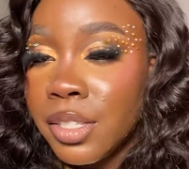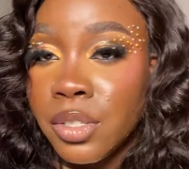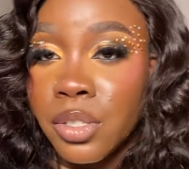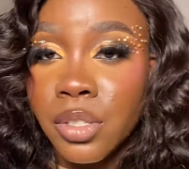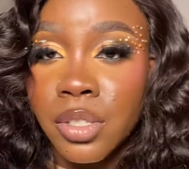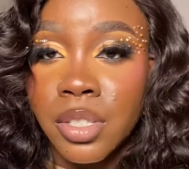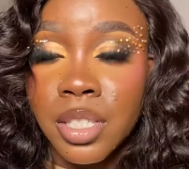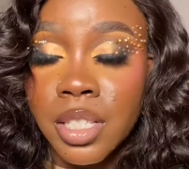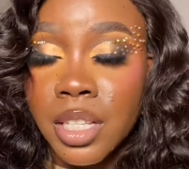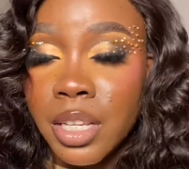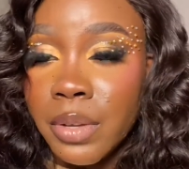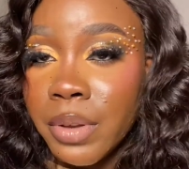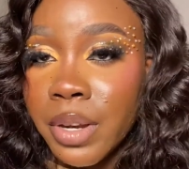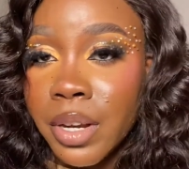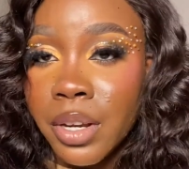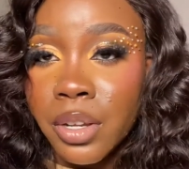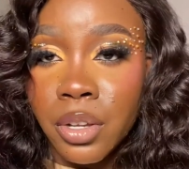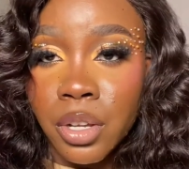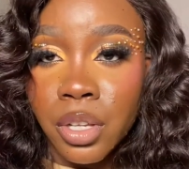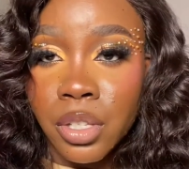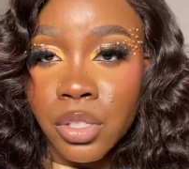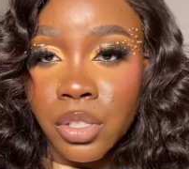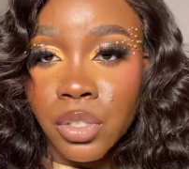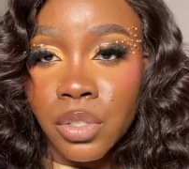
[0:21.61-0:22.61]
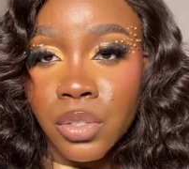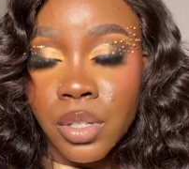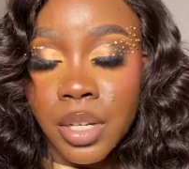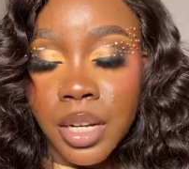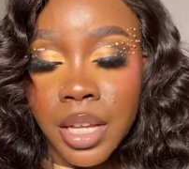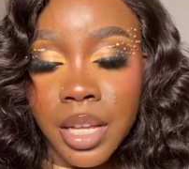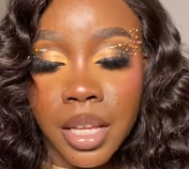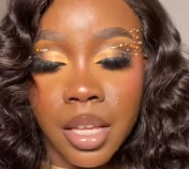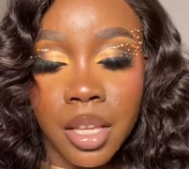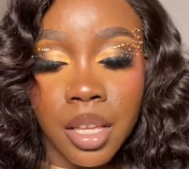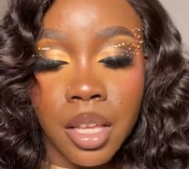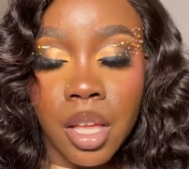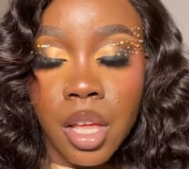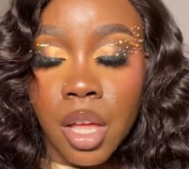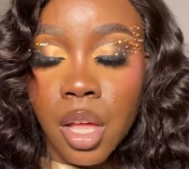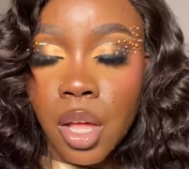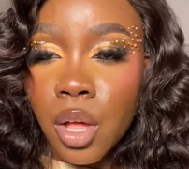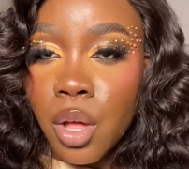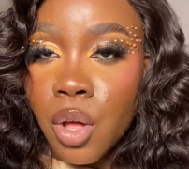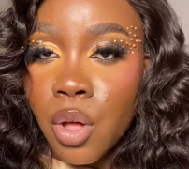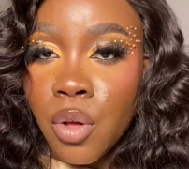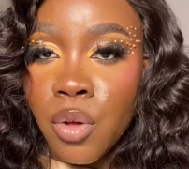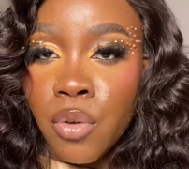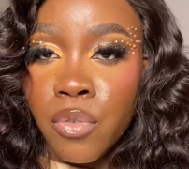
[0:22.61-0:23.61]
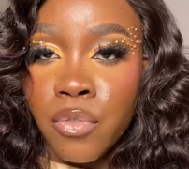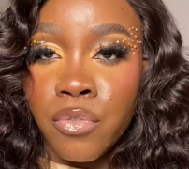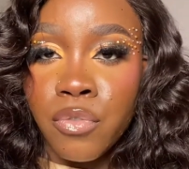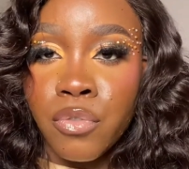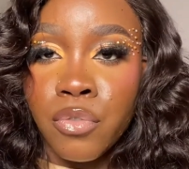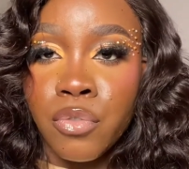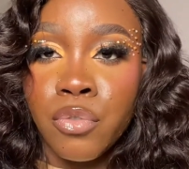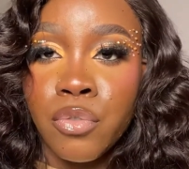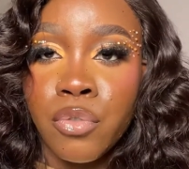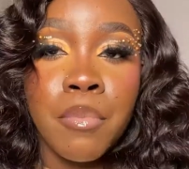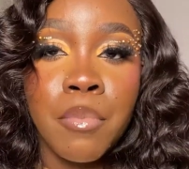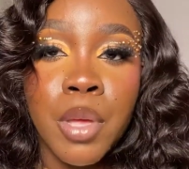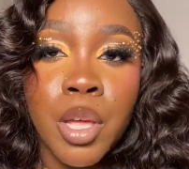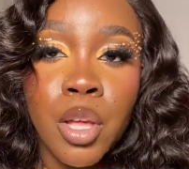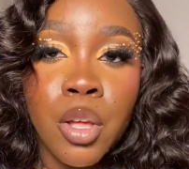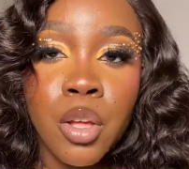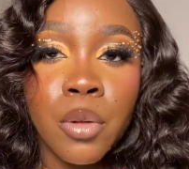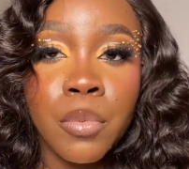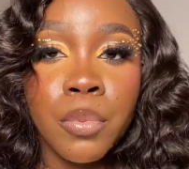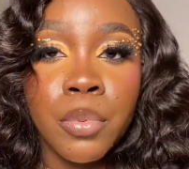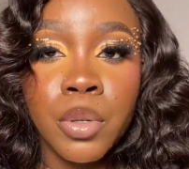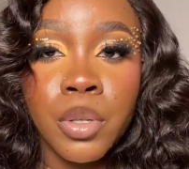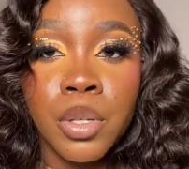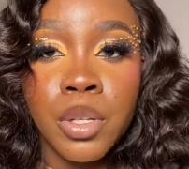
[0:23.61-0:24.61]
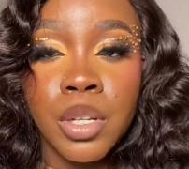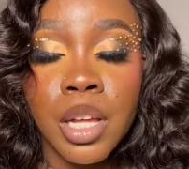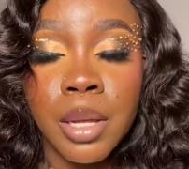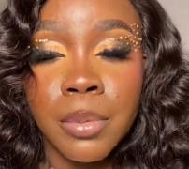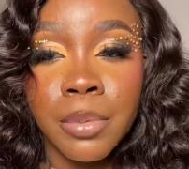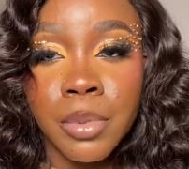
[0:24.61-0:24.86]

So today we're not going to do like a full makeup look.